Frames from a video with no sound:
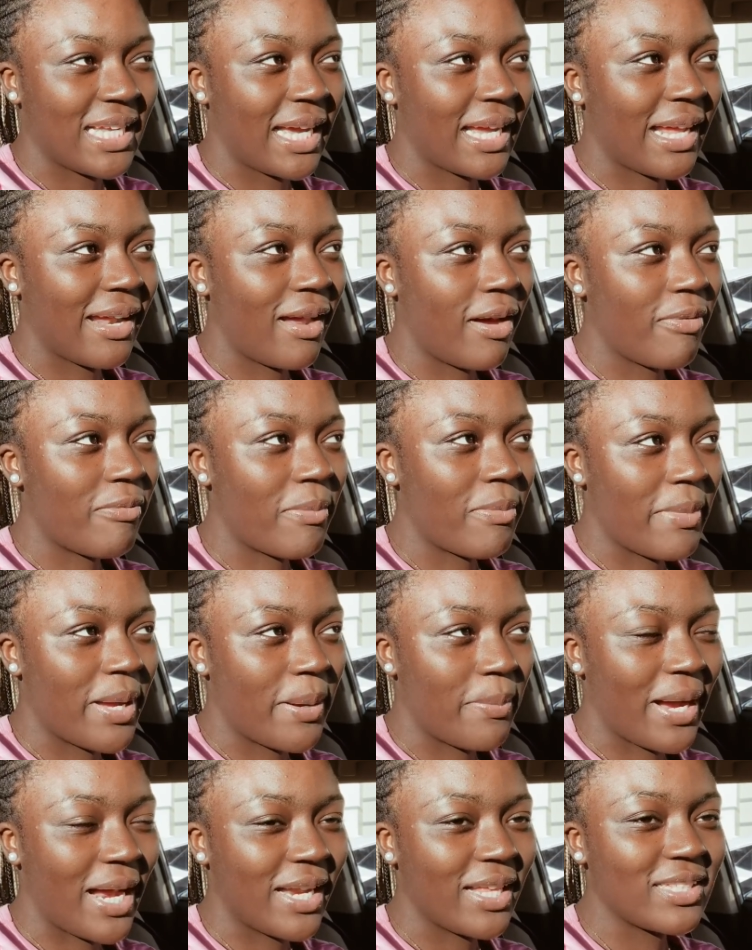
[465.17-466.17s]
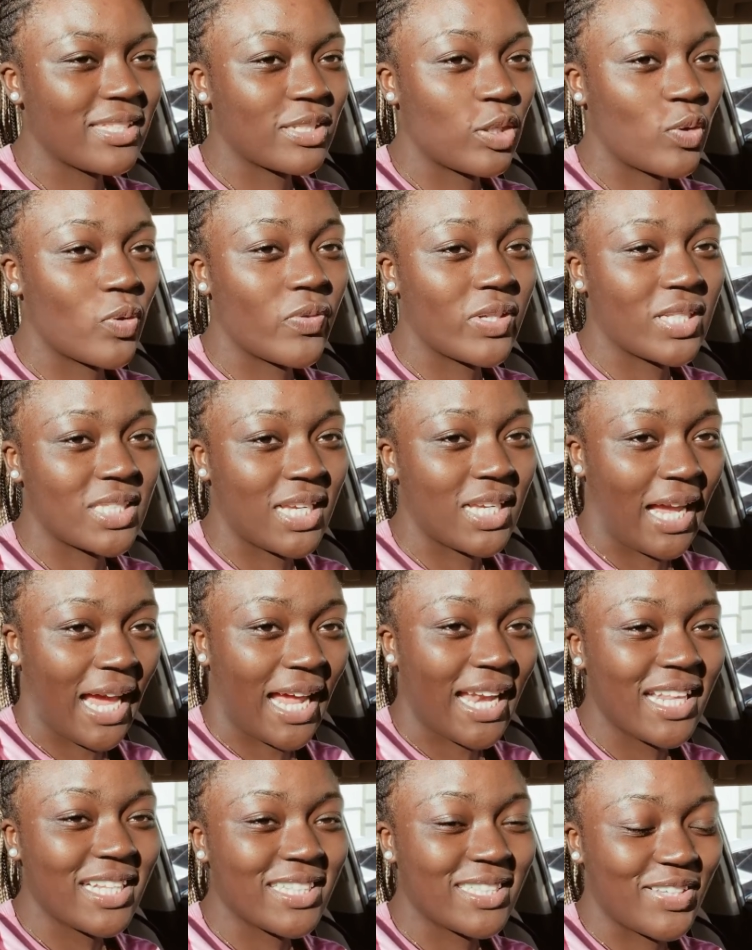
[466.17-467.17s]
I cannot remember. I need to go even check. I
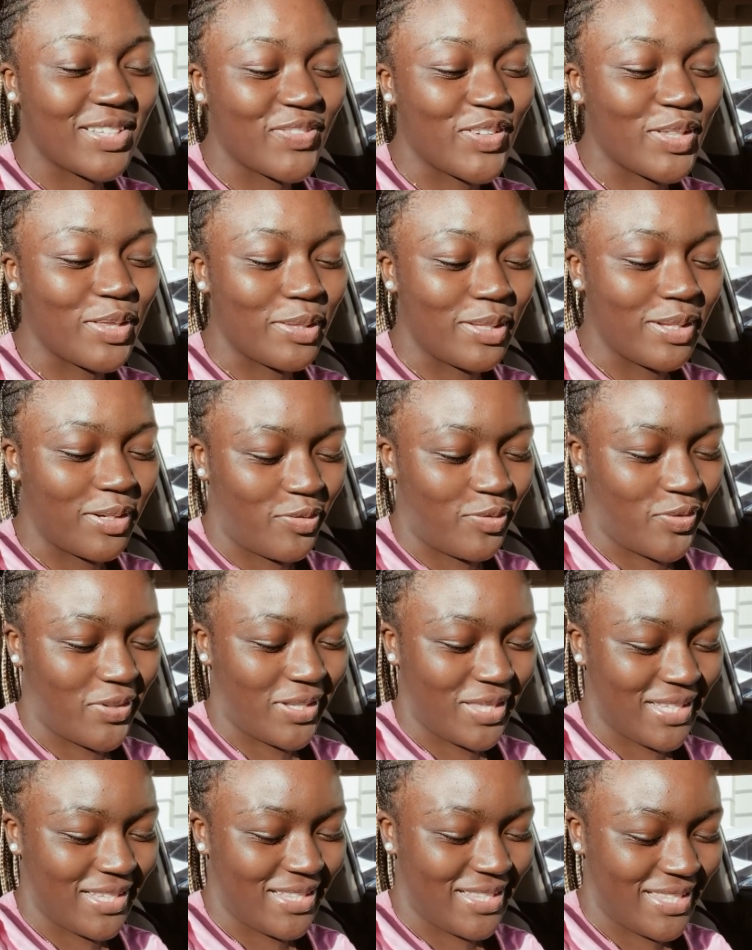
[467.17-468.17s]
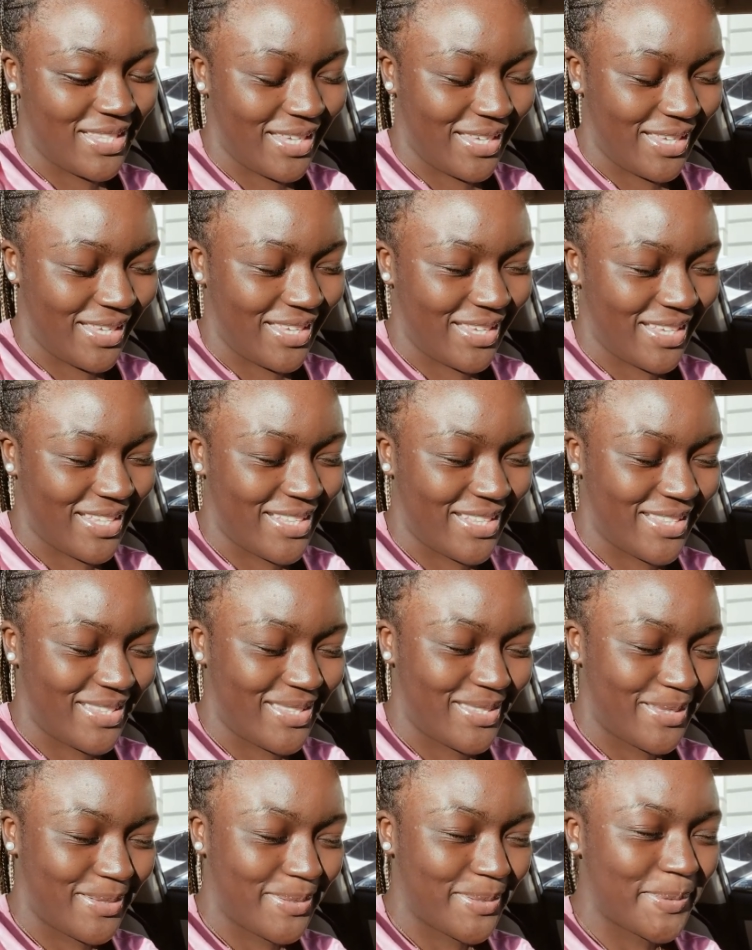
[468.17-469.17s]
need to even look for the
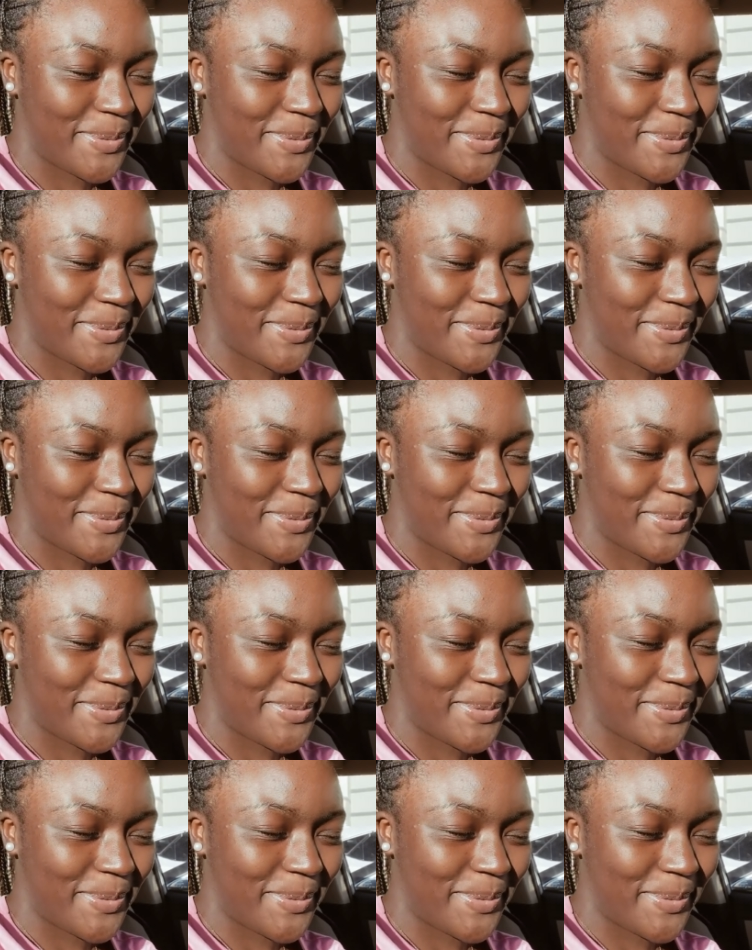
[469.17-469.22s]
tickets.